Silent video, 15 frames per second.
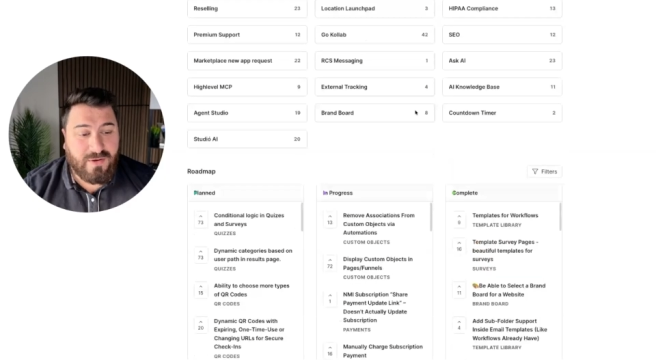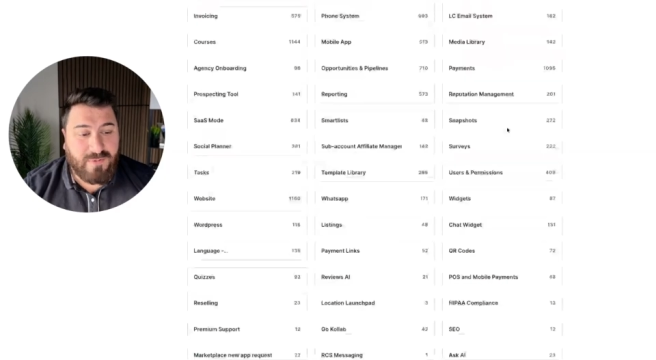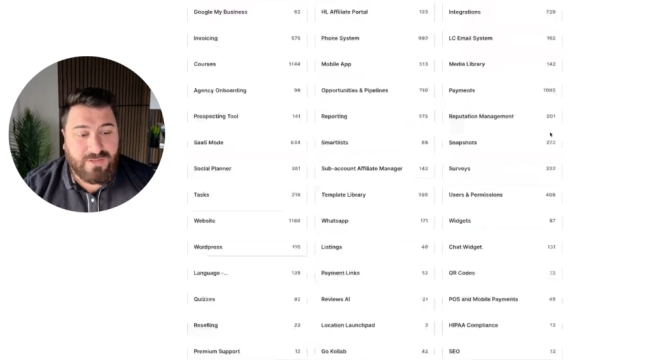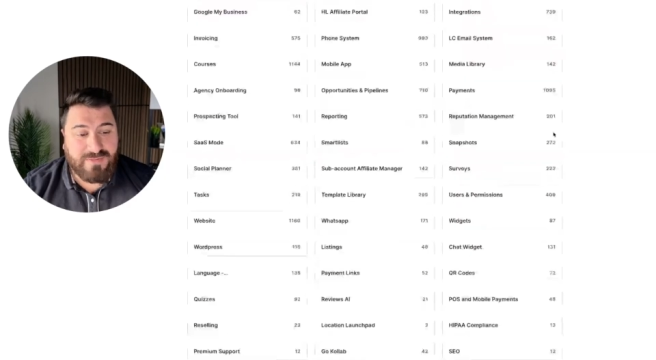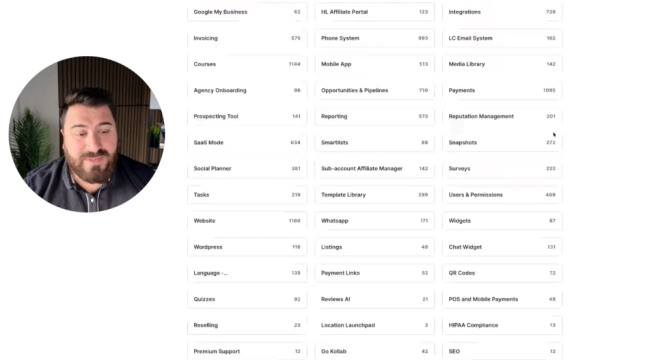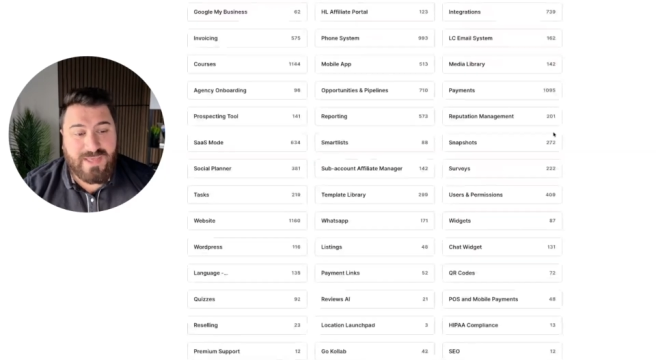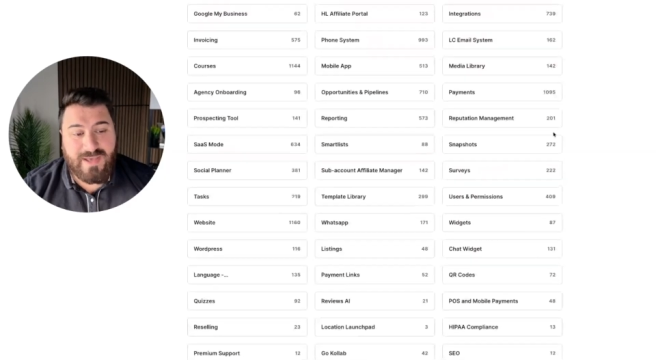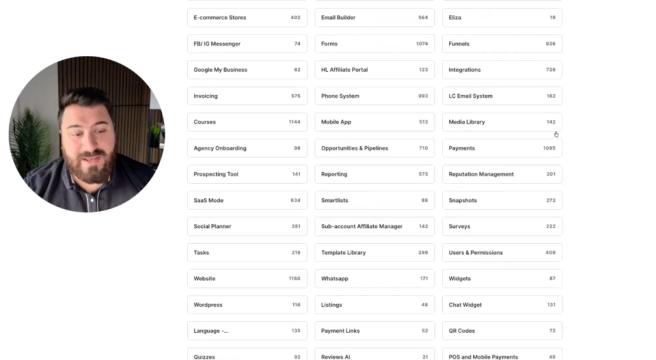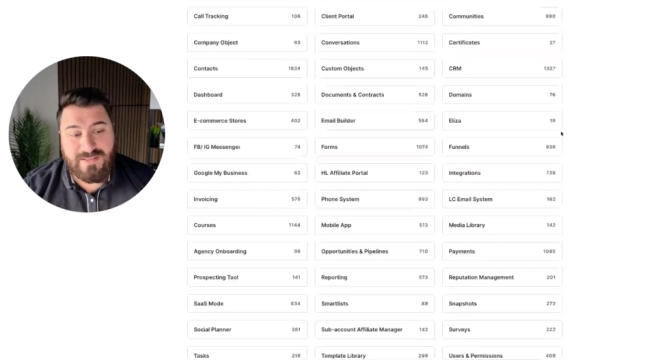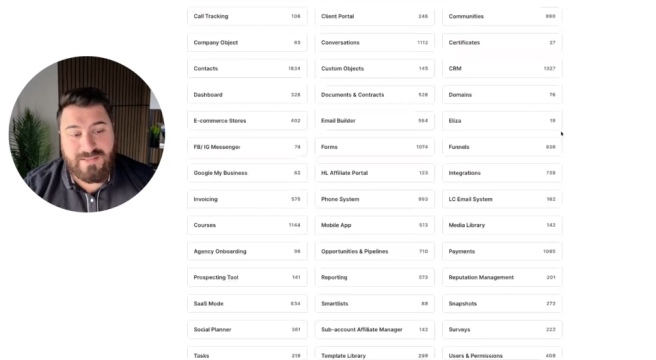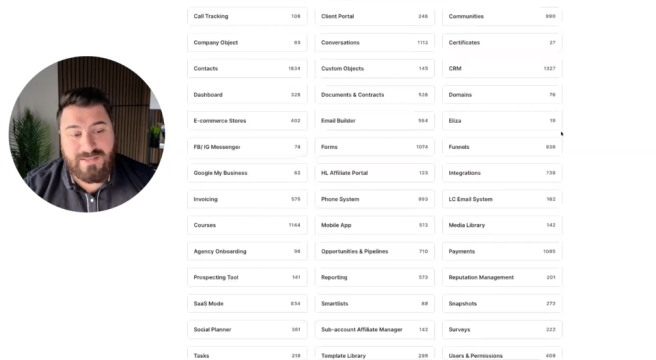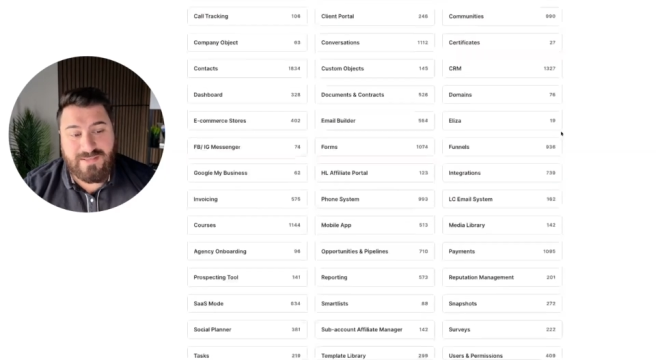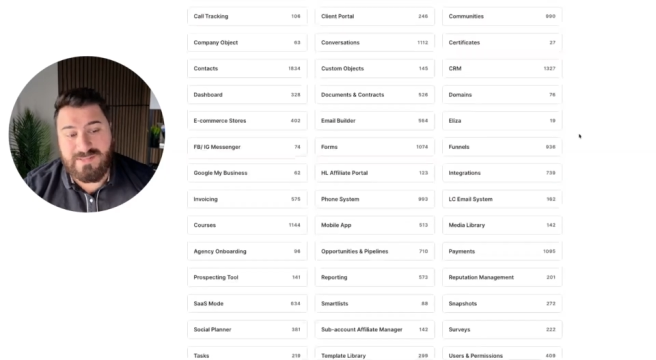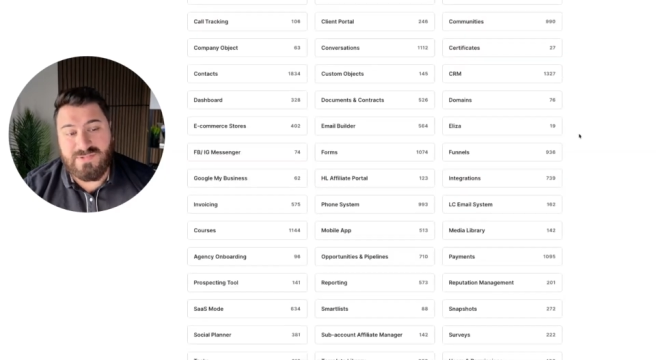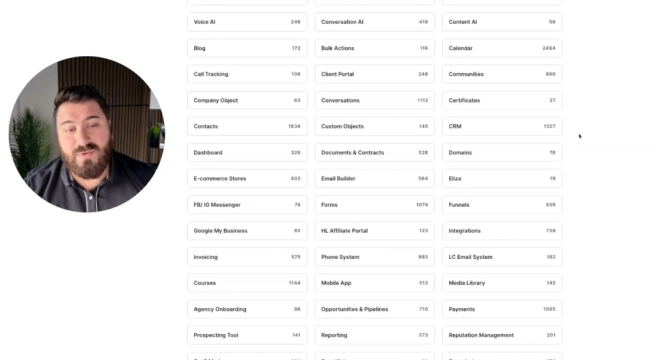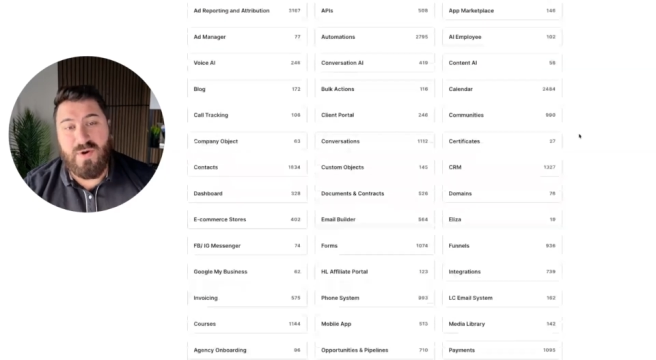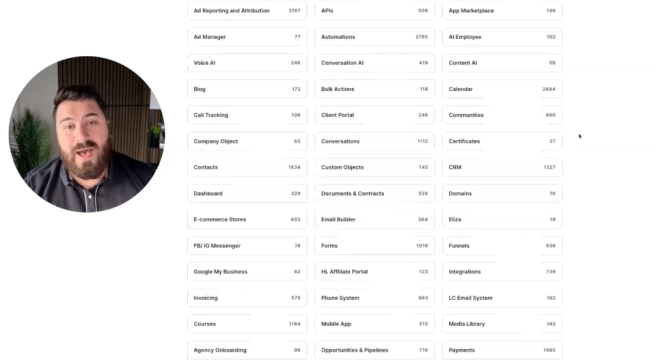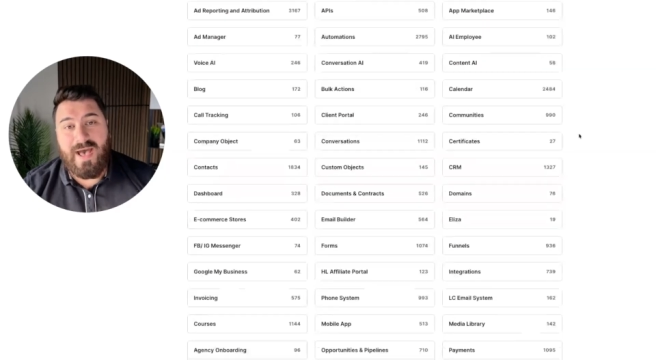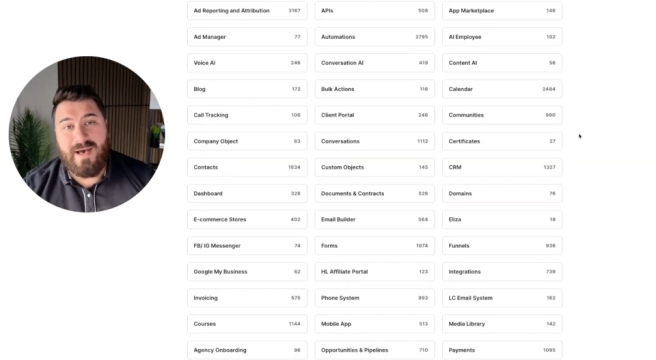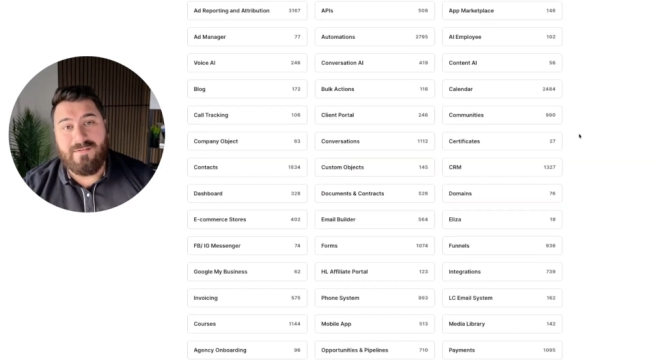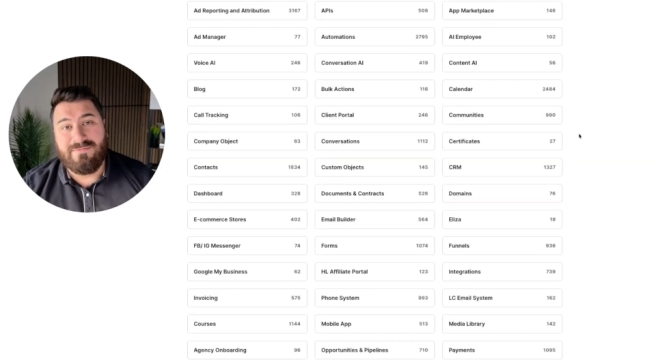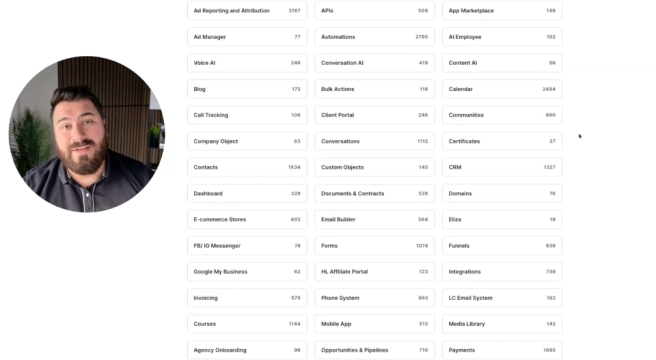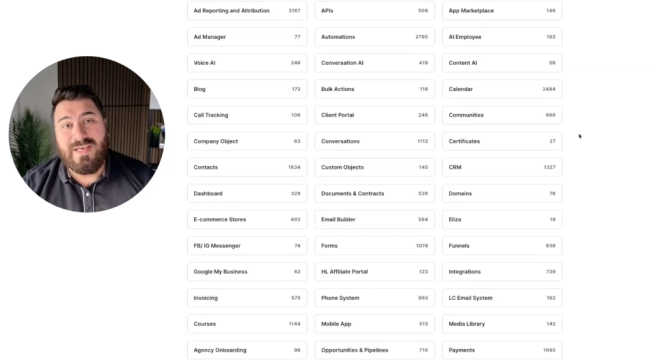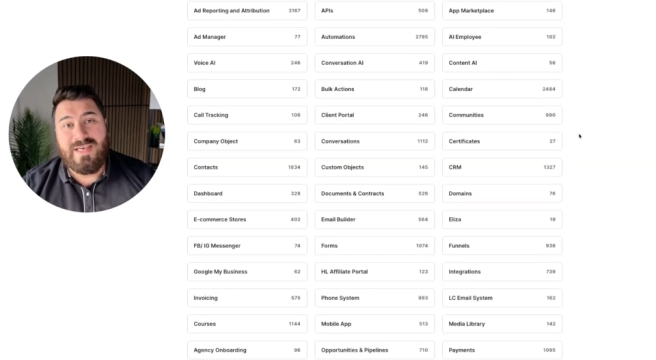about the ideas you have.